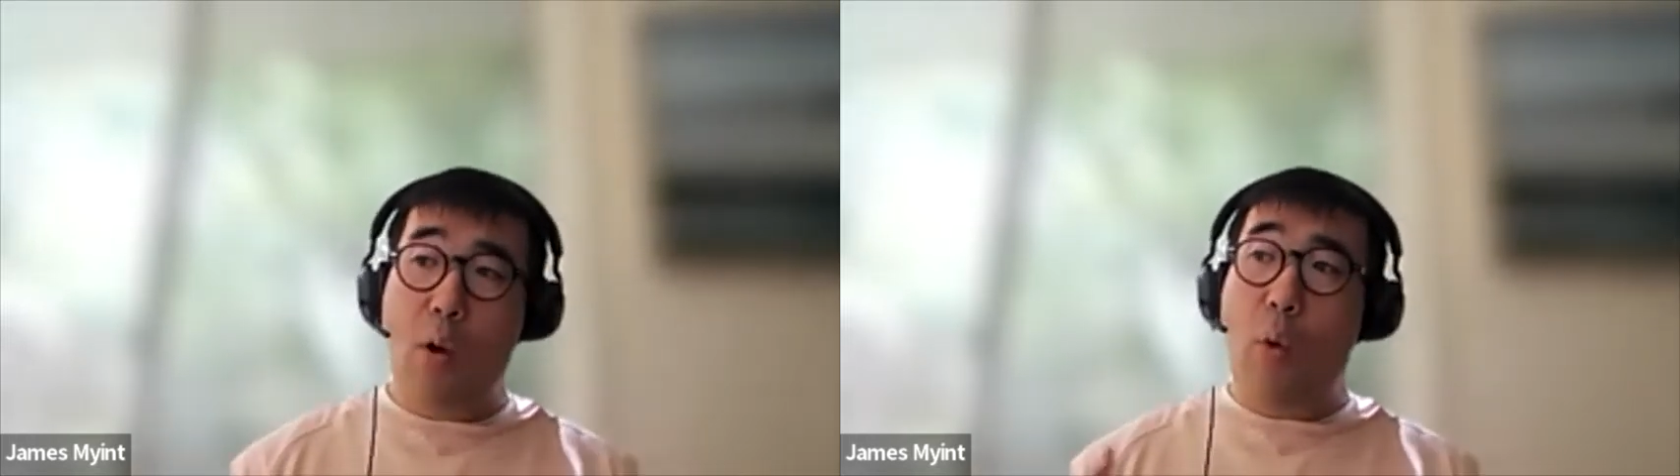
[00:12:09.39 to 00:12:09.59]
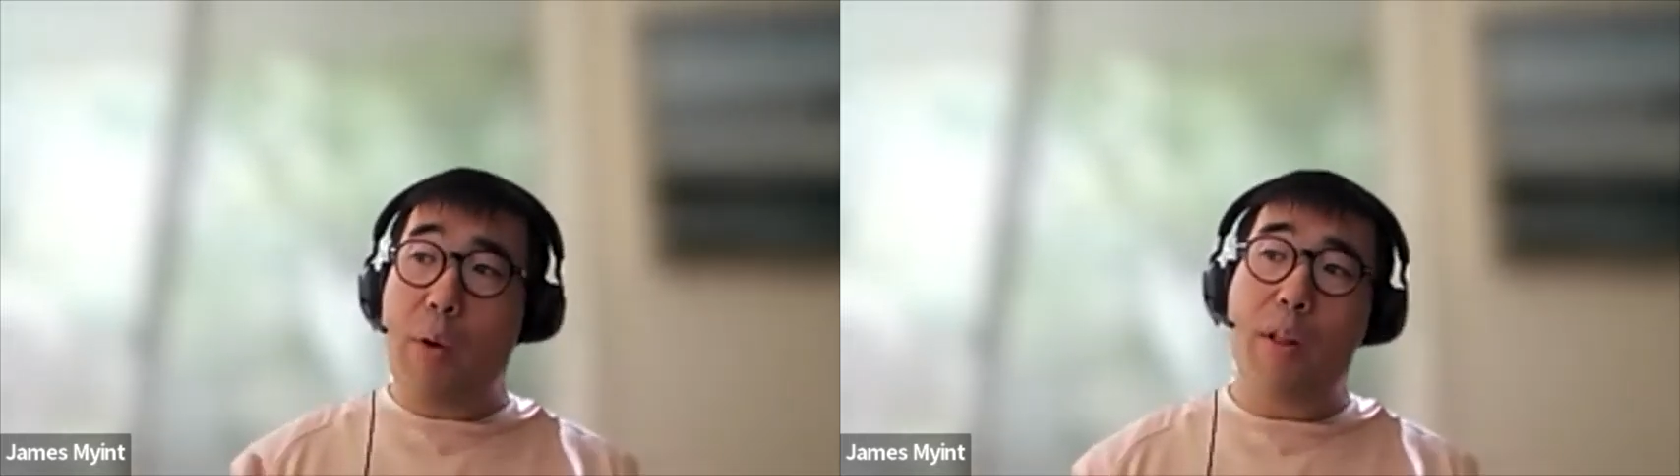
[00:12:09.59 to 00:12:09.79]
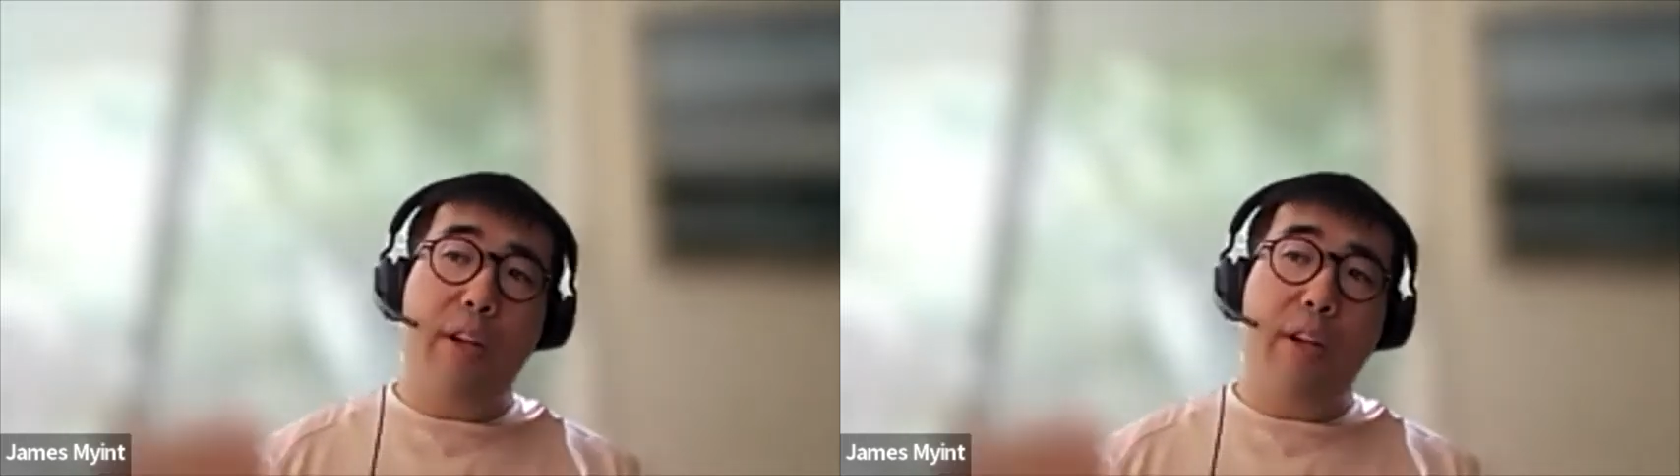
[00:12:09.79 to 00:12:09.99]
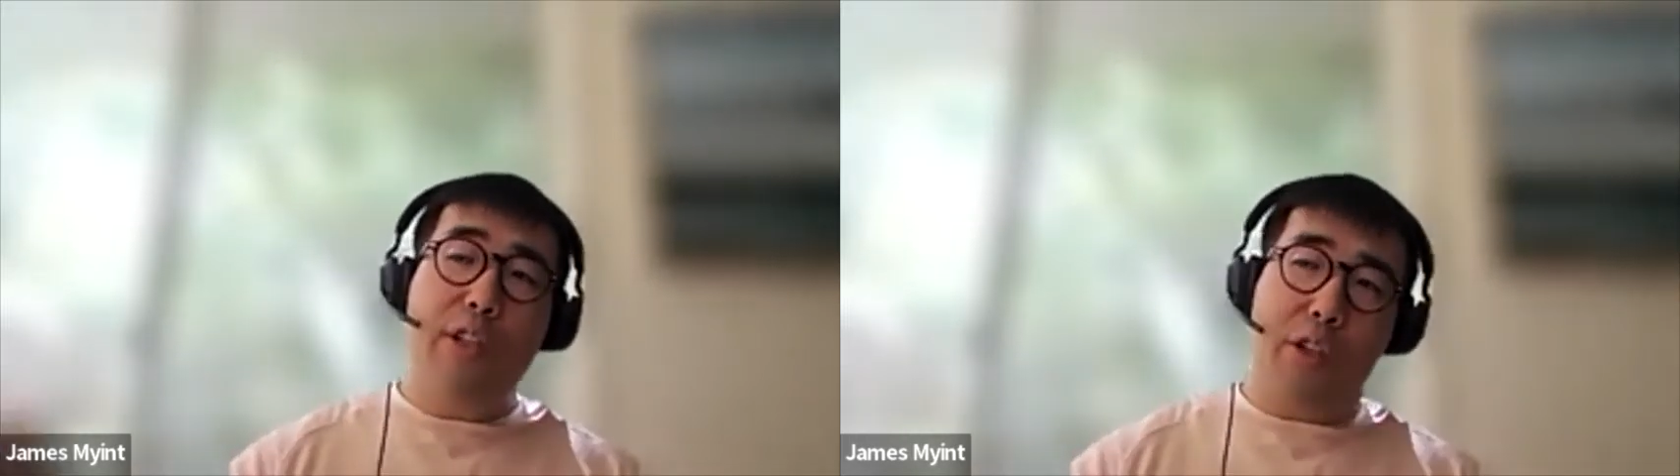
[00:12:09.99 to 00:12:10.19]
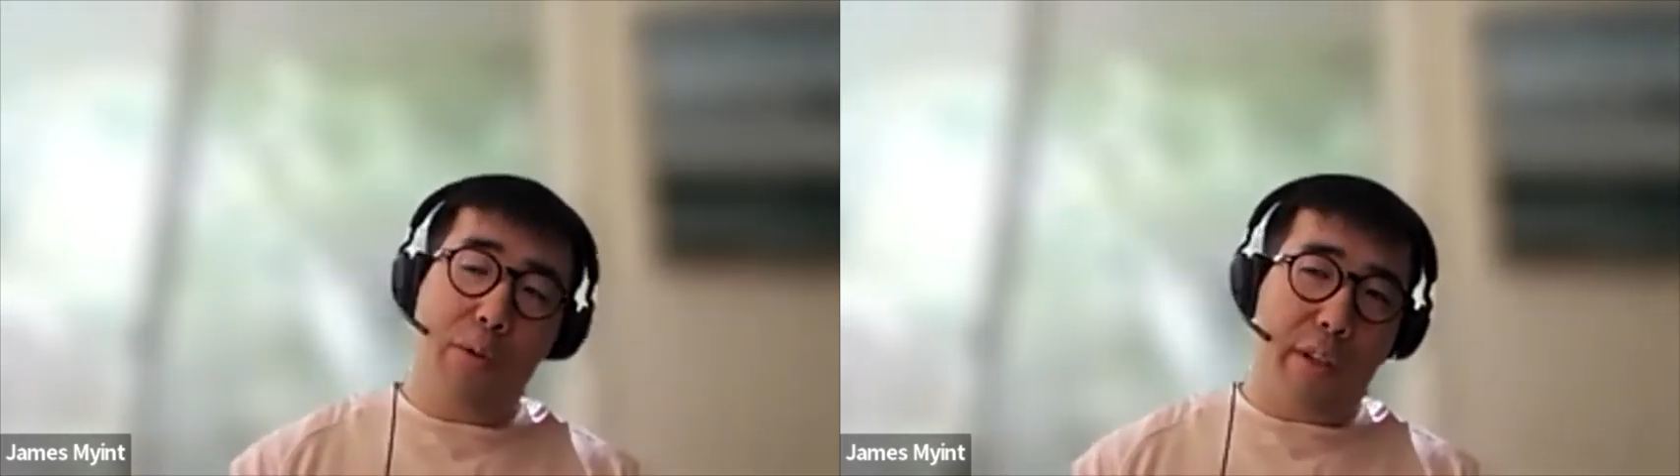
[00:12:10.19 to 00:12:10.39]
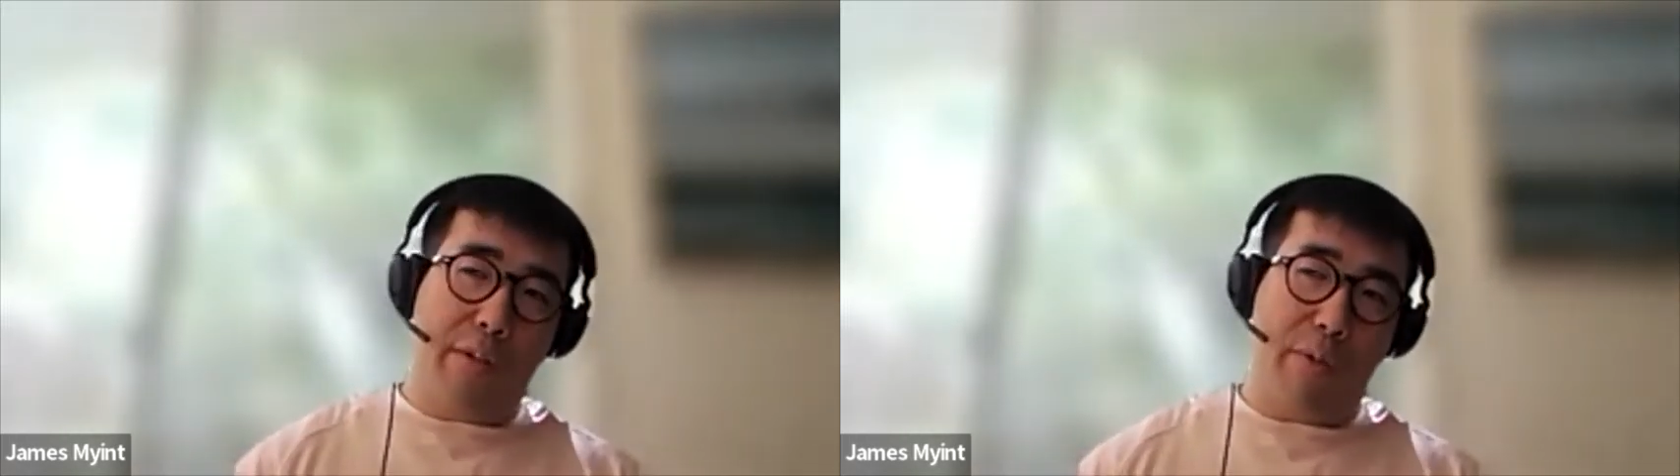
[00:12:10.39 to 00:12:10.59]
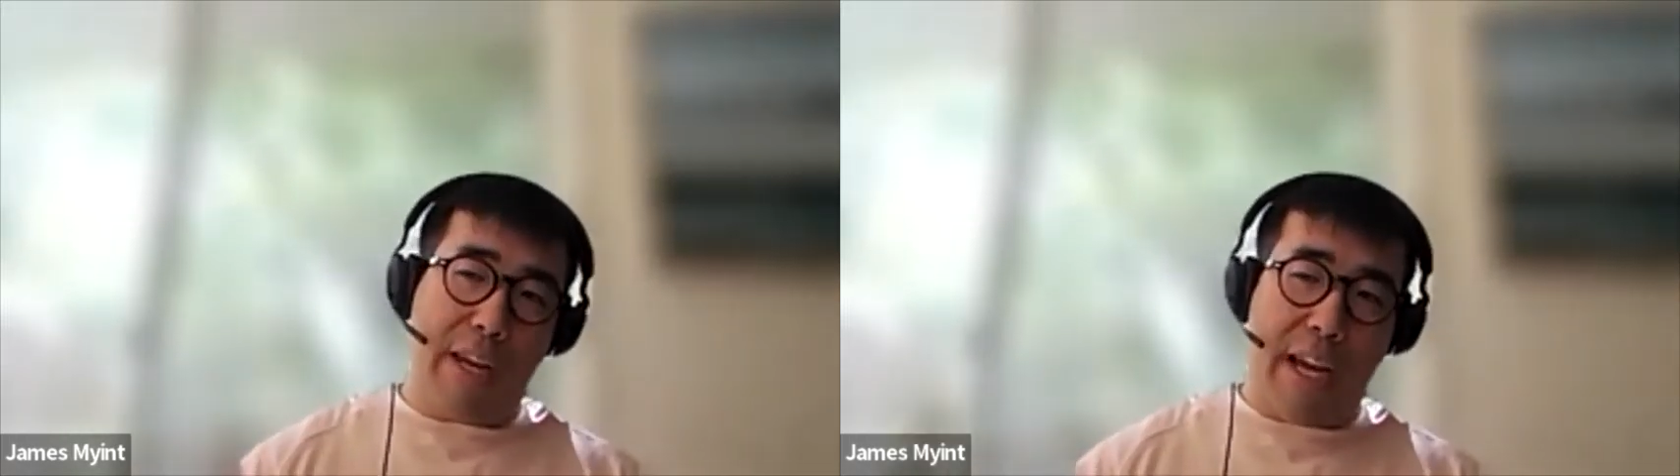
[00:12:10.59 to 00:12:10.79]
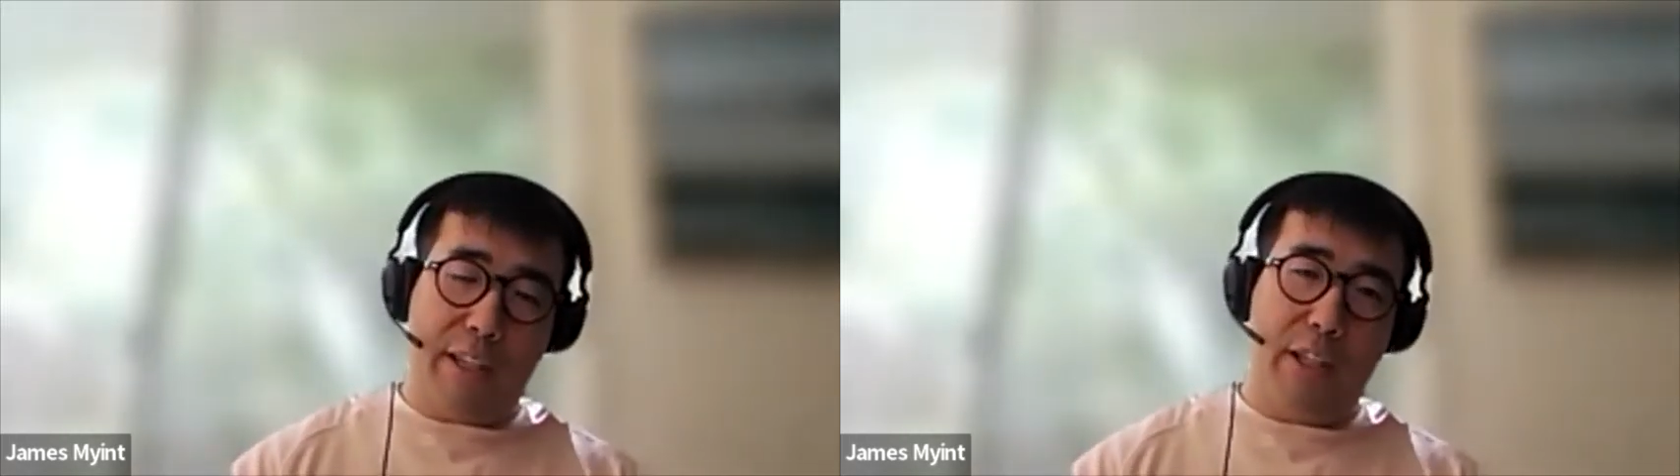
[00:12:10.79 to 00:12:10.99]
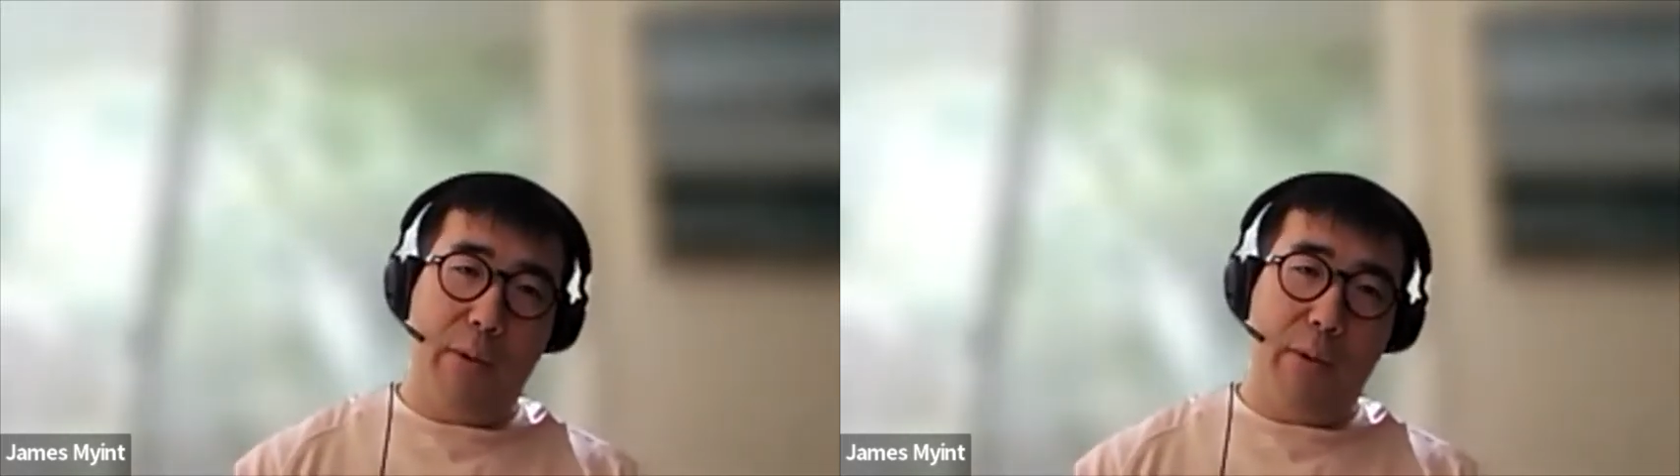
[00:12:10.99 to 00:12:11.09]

we will only do it and react